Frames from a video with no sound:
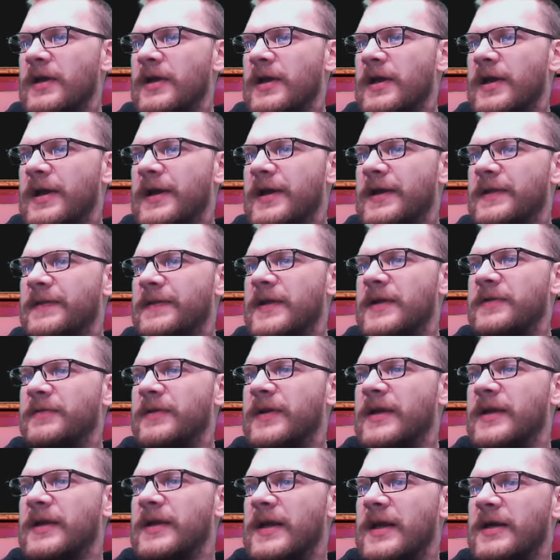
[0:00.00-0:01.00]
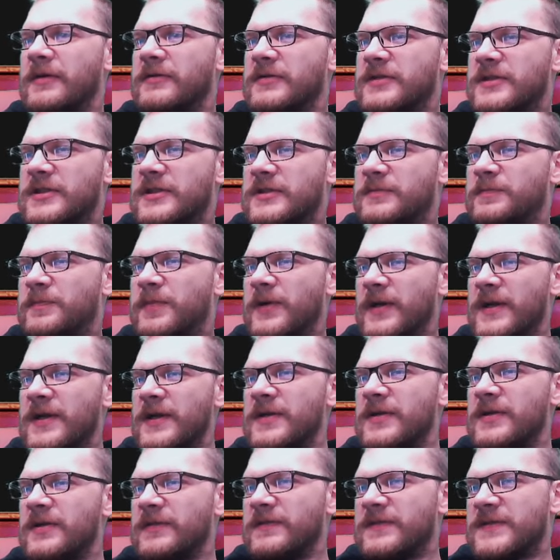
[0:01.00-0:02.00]
And then we're gonna have
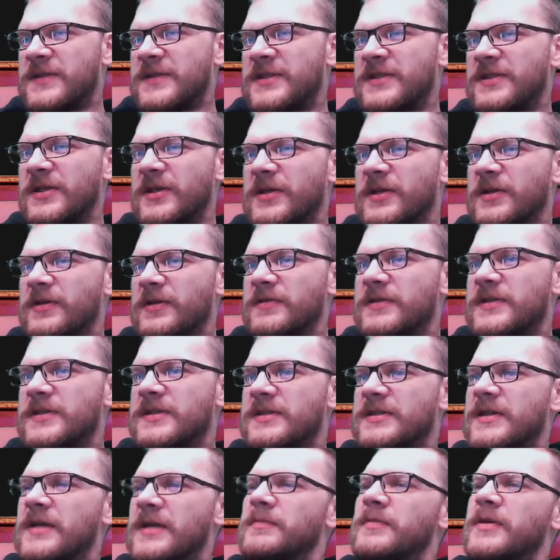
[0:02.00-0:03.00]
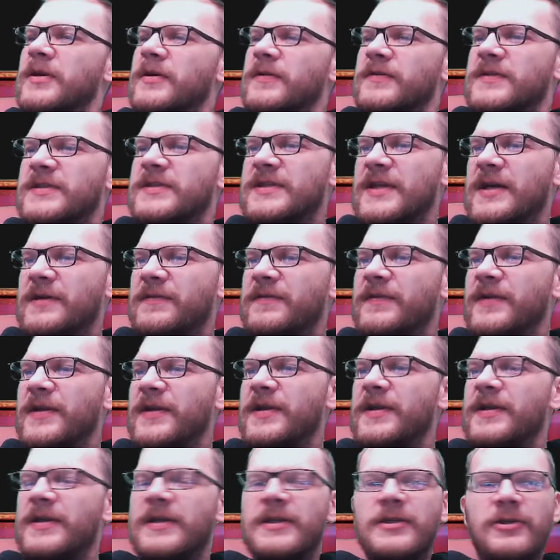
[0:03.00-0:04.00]
Spring of Sorrow, Summer of
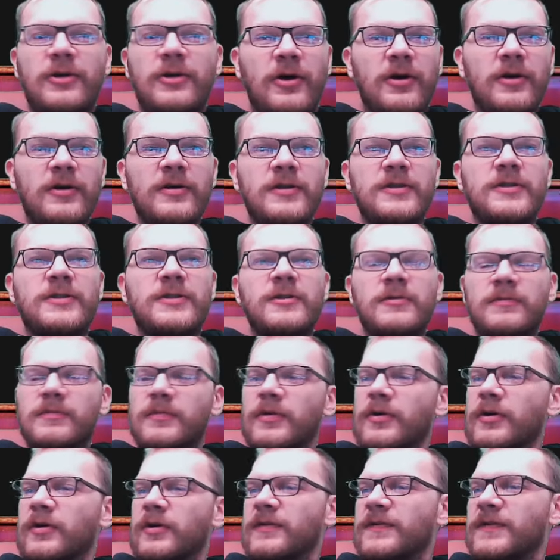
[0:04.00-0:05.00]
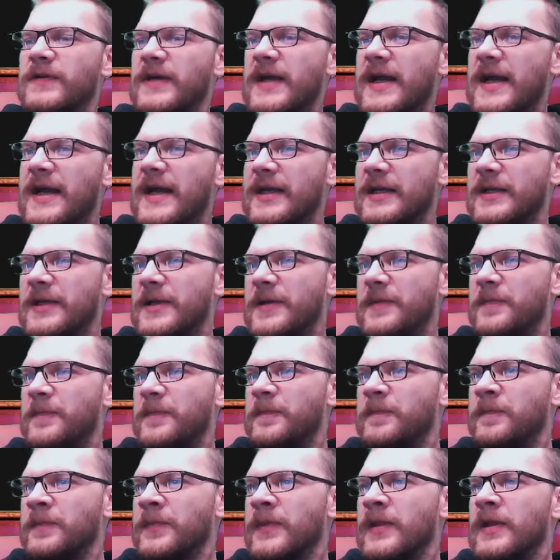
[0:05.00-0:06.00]
Suffering and Autumn of Agony.
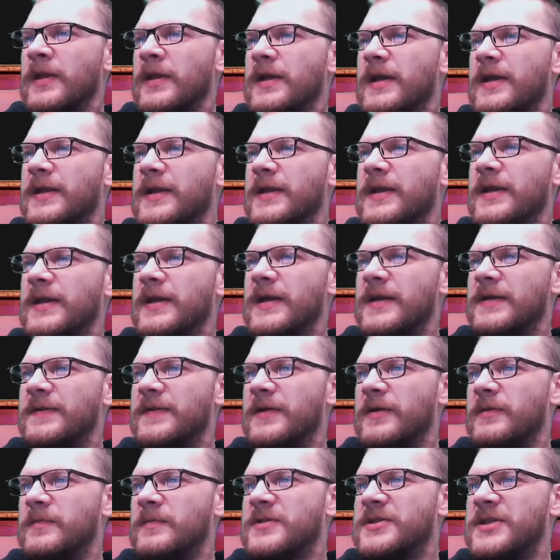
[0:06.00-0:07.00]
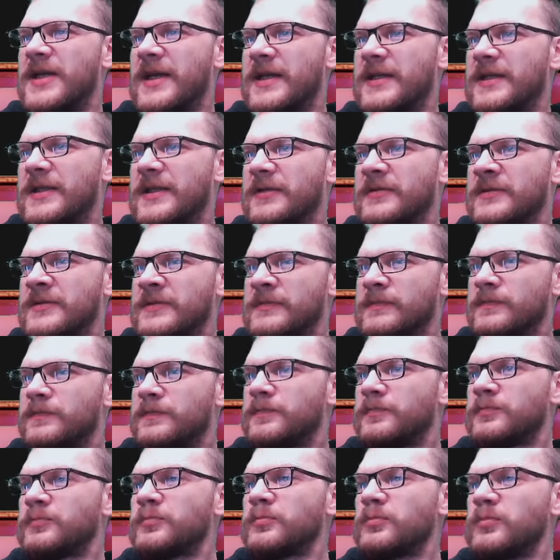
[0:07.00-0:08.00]
And here are the objectives.
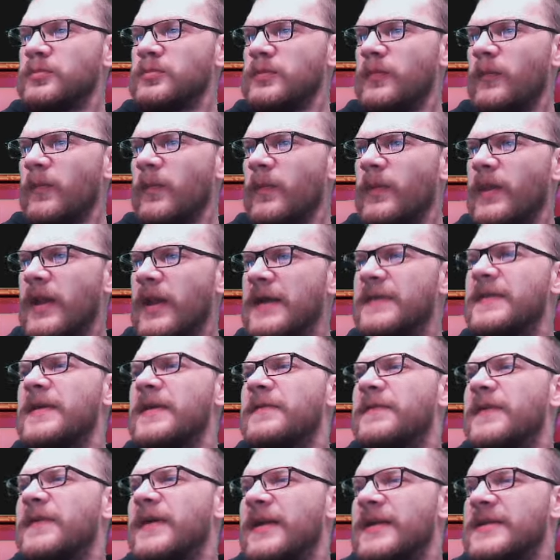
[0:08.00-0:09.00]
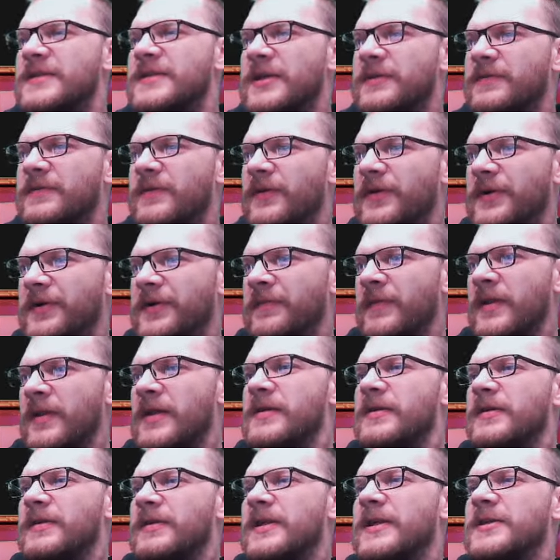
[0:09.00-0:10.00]
And they're fairly straightforward.
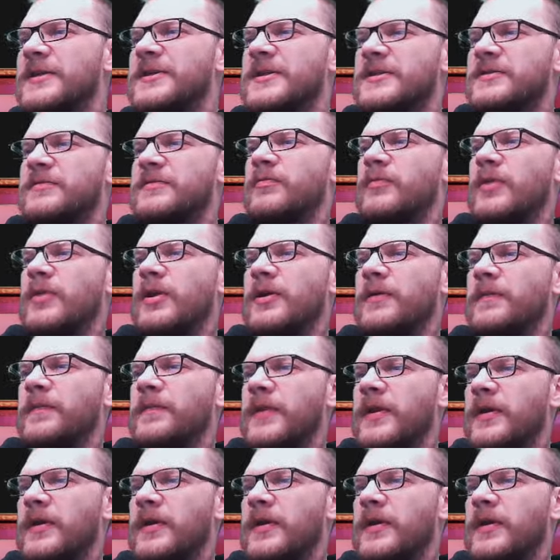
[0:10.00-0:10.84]
They're just, you know,